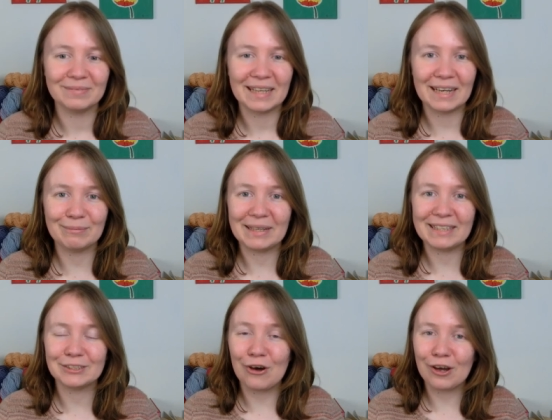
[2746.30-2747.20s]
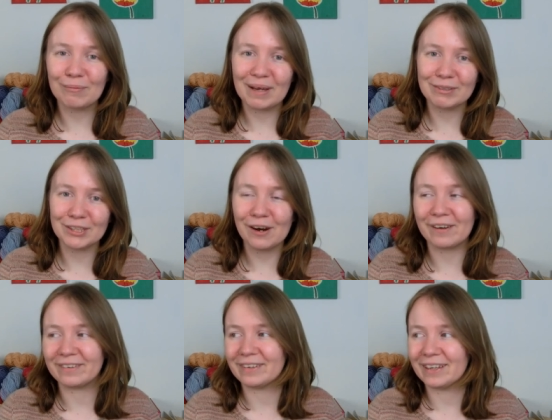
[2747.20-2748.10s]
hear me talk about
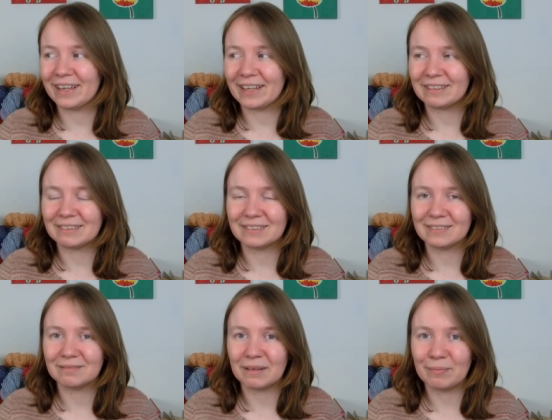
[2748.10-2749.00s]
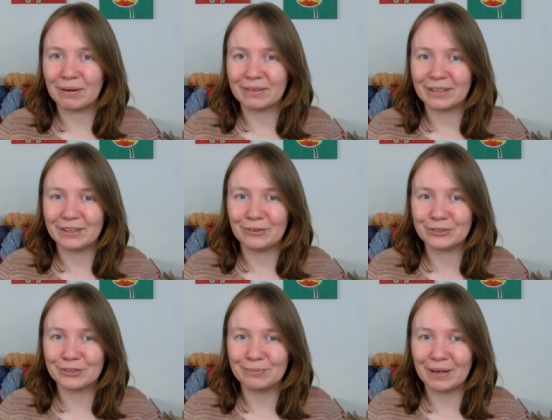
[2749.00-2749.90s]
yarn and apparently
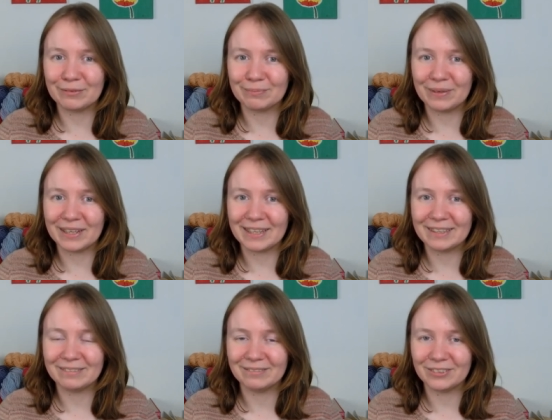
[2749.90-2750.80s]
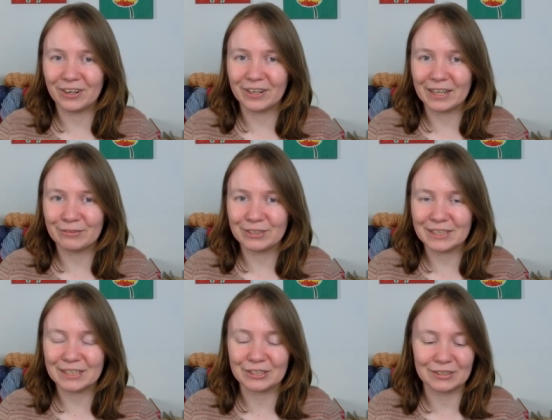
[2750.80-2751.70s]
also about my yarn
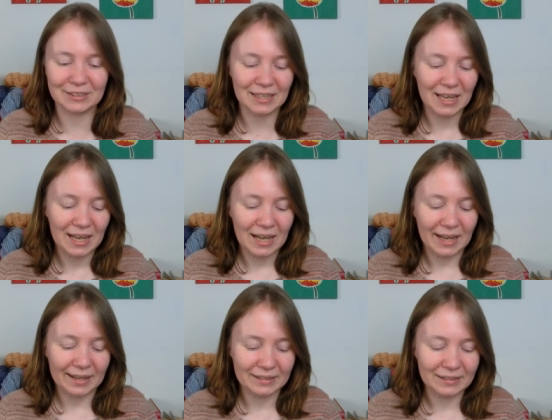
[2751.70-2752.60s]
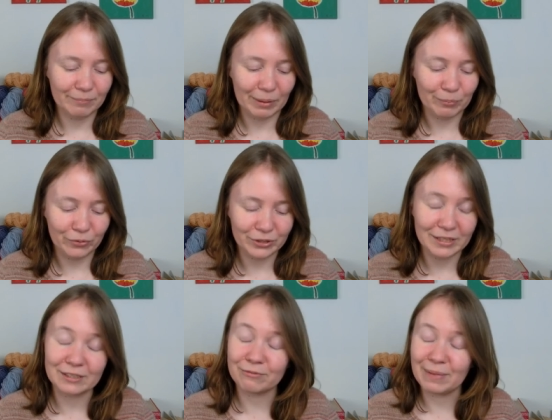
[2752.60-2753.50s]
acquisitions and my
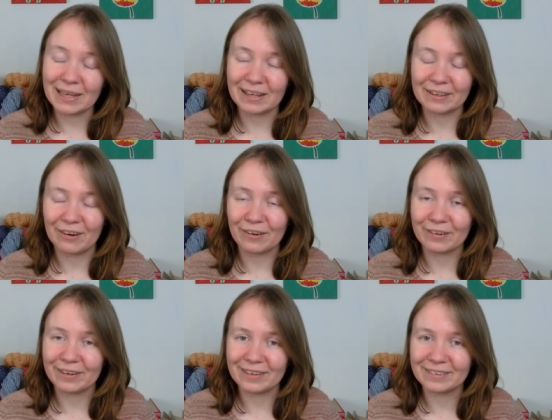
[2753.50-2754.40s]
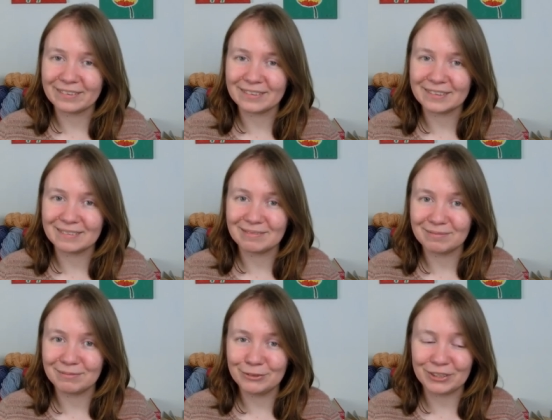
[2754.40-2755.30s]
process of making yarn and
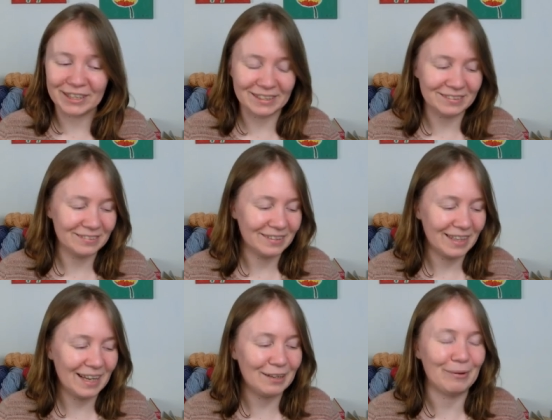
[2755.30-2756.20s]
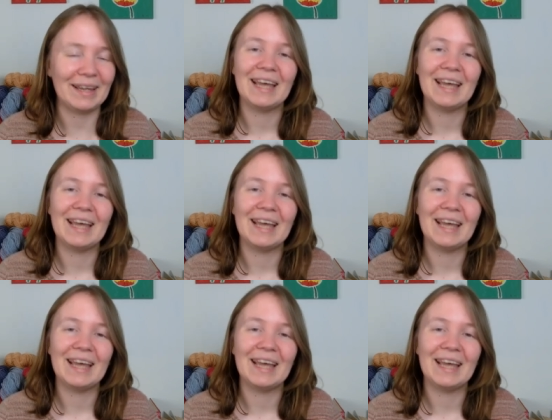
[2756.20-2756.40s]
using it. Anyway,